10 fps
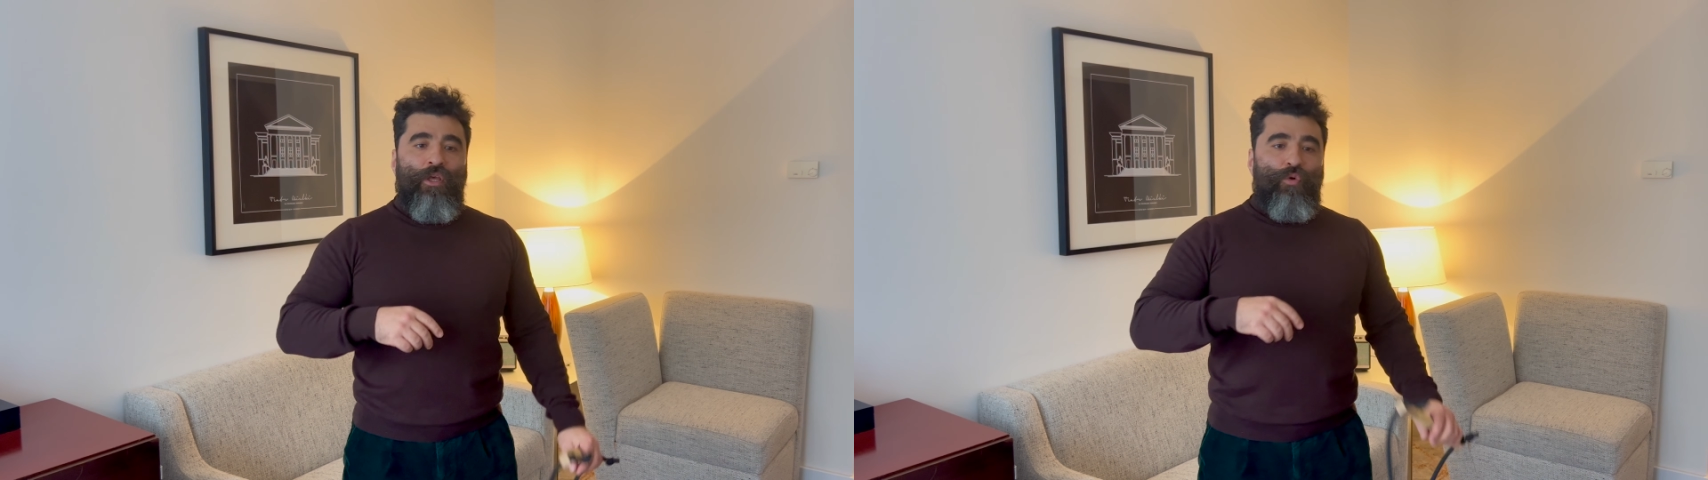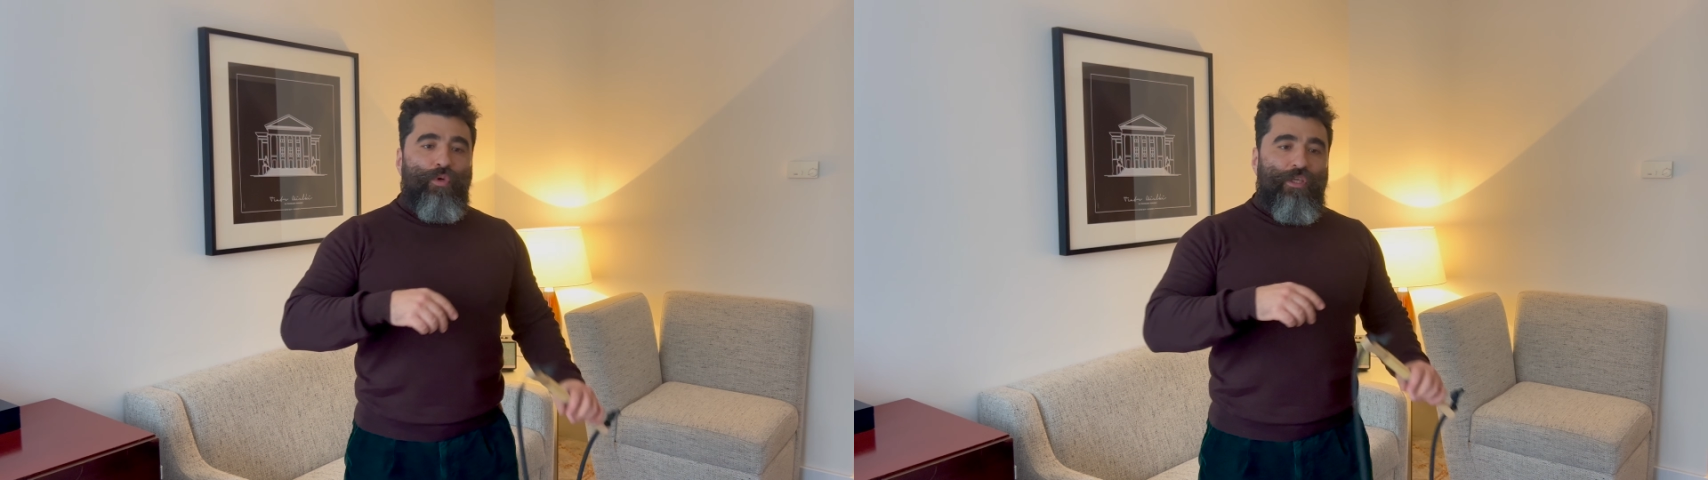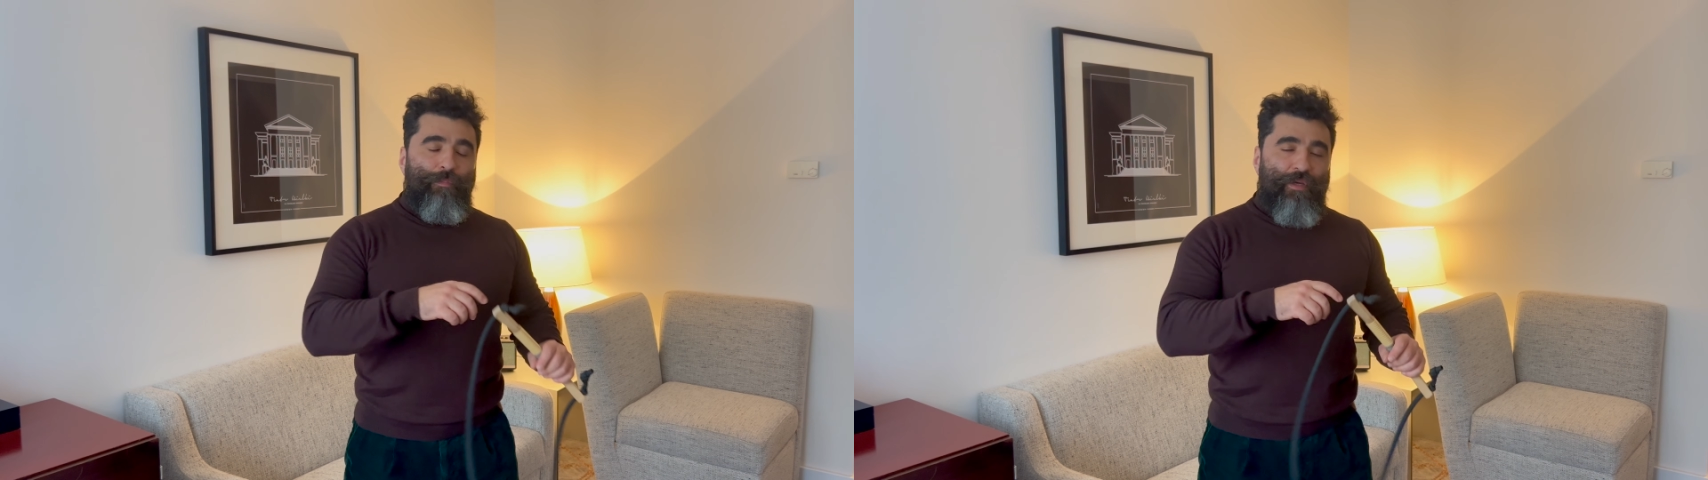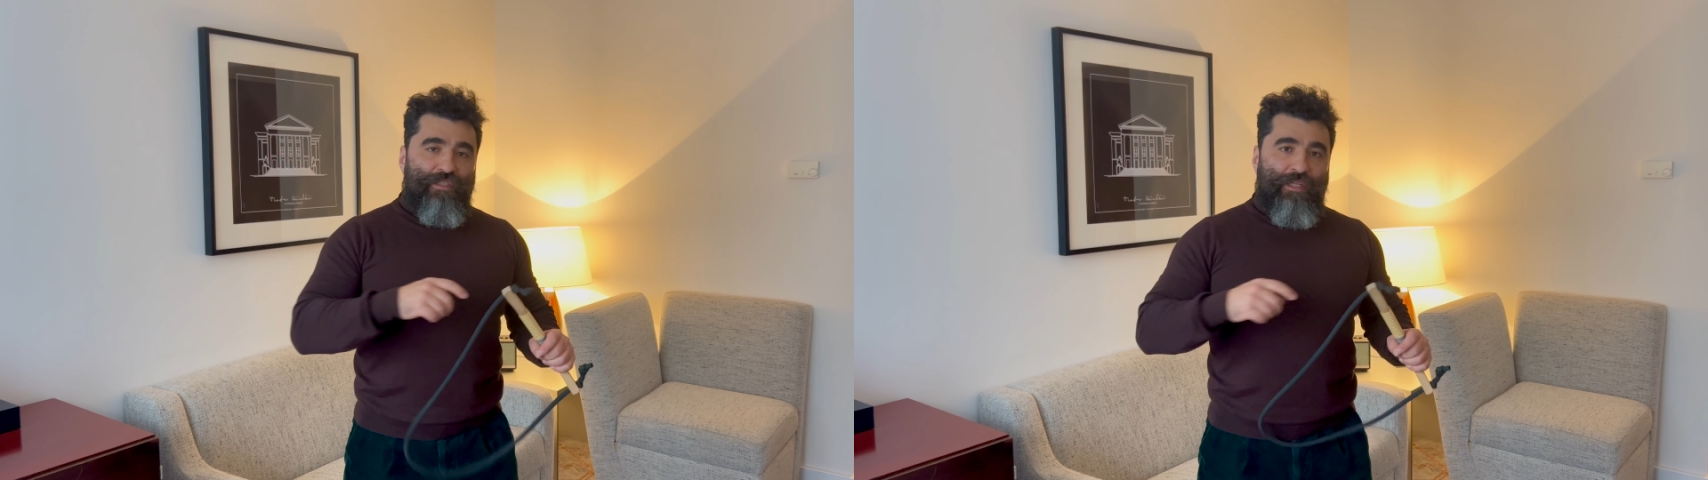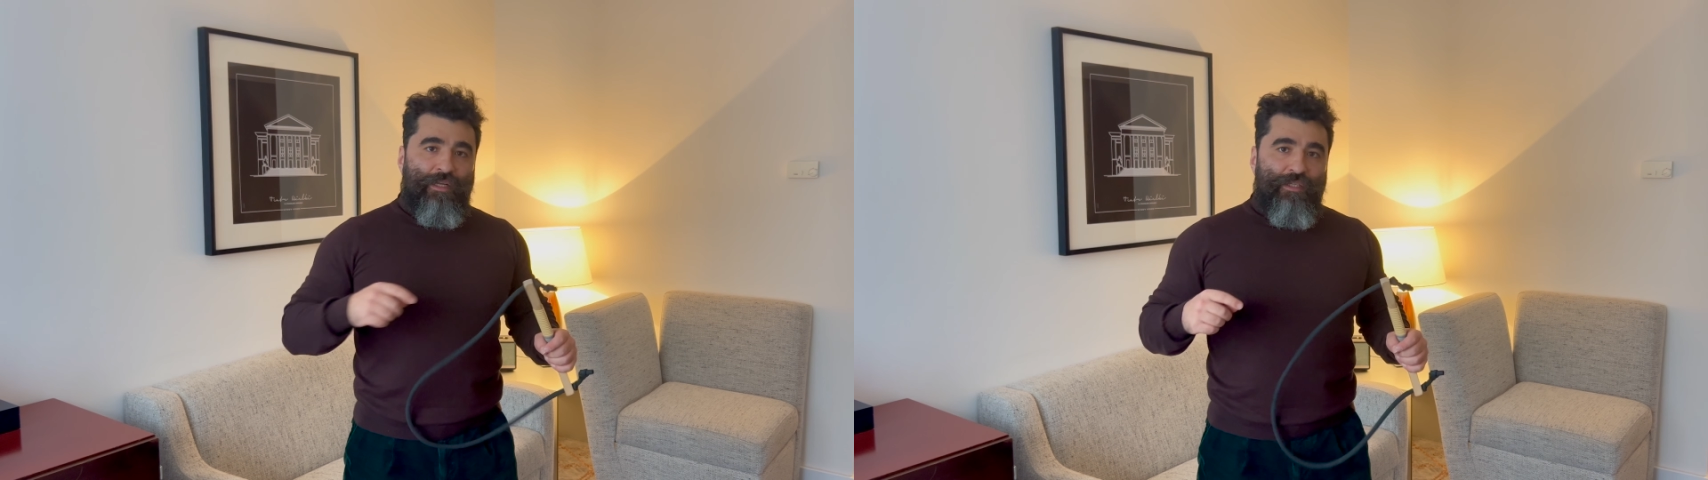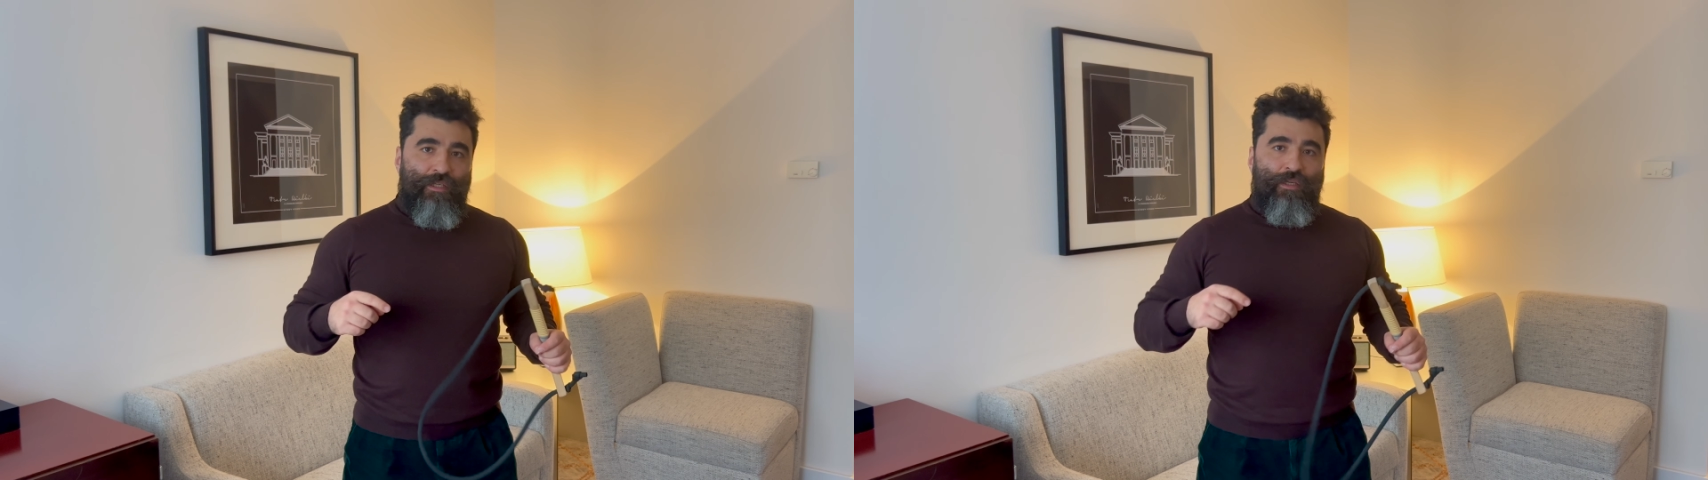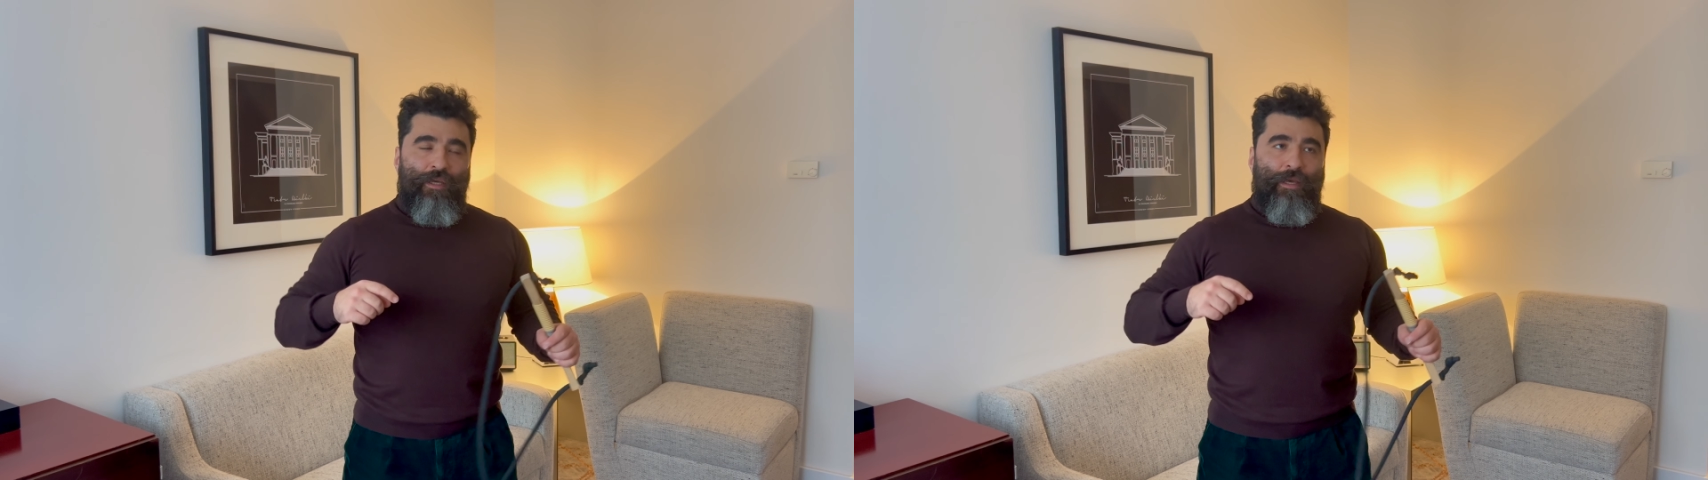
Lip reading: We keep extending,